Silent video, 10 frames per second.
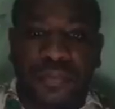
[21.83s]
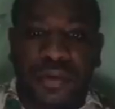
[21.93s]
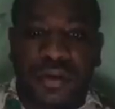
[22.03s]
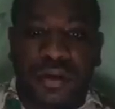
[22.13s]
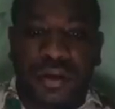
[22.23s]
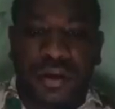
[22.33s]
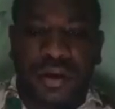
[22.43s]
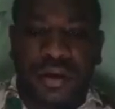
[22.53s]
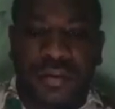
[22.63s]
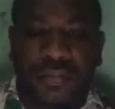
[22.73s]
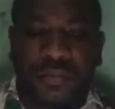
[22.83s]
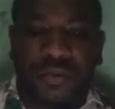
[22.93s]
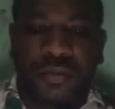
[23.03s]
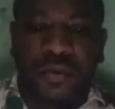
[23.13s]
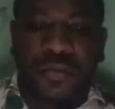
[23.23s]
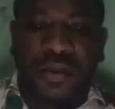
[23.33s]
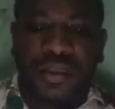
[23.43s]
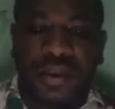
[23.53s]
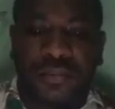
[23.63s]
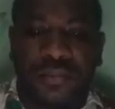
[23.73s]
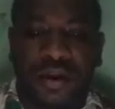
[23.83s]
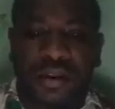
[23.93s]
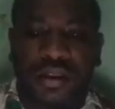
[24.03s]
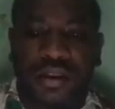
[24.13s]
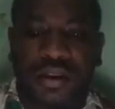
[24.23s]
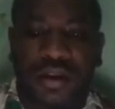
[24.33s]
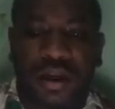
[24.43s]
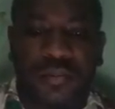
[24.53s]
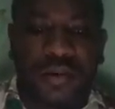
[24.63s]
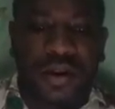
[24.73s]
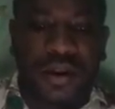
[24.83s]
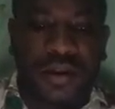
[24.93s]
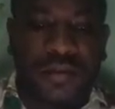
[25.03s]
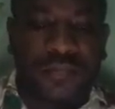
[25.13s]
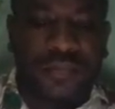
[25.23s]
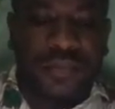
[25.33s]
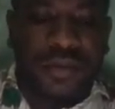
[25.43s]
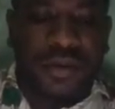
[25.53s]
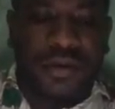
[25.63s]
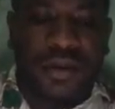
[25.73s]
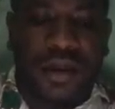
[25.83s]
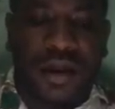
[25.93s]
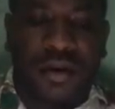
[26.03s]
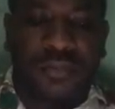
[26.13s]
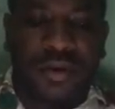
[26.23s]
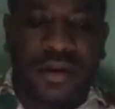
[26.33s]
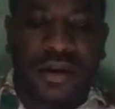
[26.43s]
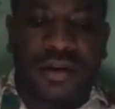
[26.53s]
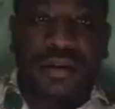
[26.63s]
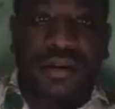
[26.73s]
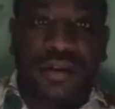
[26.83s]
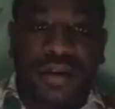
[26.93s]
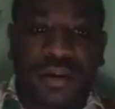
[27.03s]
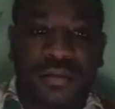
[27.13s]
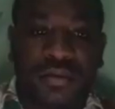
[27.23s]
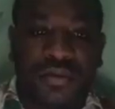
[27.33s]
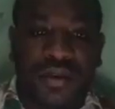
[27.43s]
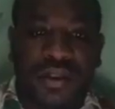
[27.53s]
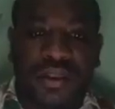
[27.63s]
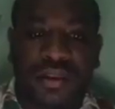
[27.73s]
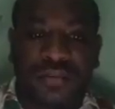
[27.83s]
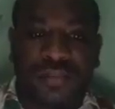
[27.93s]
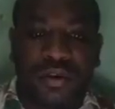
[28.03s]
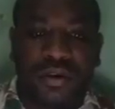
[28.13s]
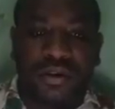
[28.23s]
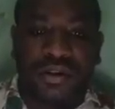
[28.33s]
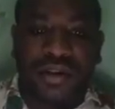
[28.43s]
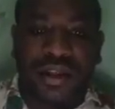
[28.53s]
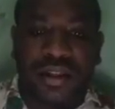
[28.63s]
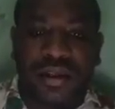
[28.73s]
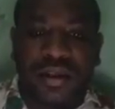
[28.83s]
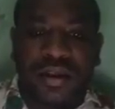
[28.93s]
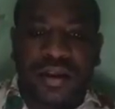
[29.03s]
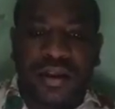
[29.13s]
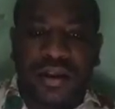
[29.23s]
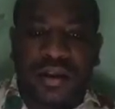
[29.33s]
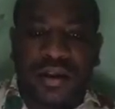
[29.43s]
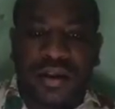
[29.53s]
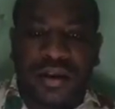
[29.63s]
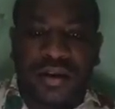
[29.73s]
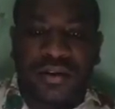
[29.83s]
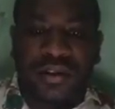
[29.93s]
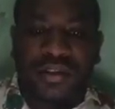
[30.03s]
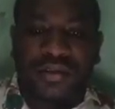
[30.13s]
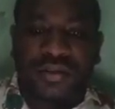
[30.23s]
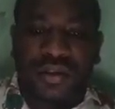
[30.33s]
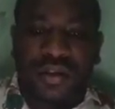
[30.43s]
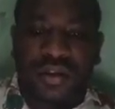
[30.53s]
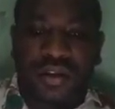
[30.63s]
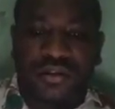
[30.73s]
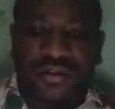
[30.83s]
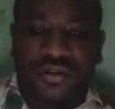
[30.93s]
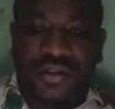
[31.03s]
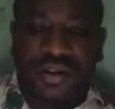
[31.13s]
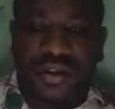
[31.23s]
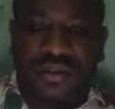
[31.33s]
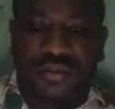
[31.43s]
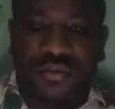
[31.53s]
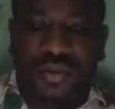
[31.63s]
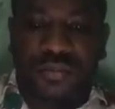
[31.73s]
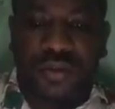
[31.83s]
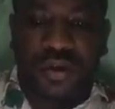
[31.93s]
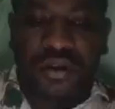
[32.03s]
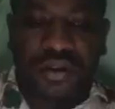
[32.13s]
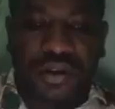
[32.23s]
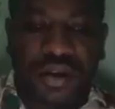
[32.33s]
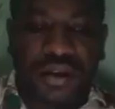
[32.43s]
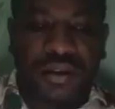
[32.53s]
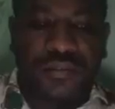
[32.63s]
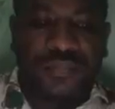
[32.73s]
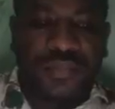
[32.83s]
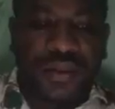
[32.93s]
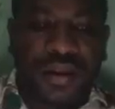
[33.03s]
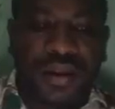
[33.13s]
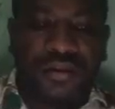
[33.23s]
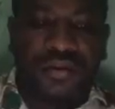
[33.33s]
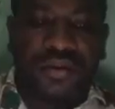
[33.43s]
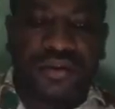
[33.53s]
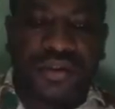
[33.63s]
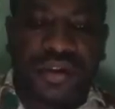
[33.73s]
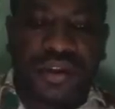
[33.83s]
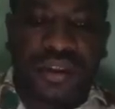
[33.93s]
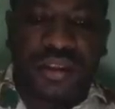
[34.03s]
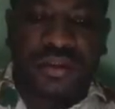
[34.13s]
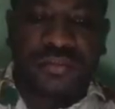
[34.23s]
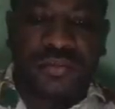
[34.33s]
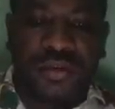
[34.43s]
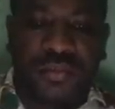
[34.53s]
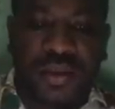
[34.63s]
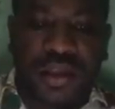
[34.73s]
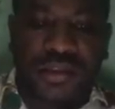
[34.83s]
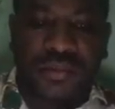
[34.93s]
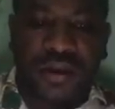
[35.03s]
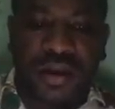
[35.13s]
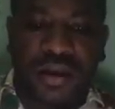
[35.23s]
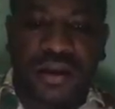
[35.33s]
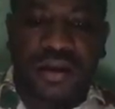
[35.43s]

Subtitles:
problematic blood component. The component can be red blood cell, erythrocyte with blood cell, leukocyte, blood plasma,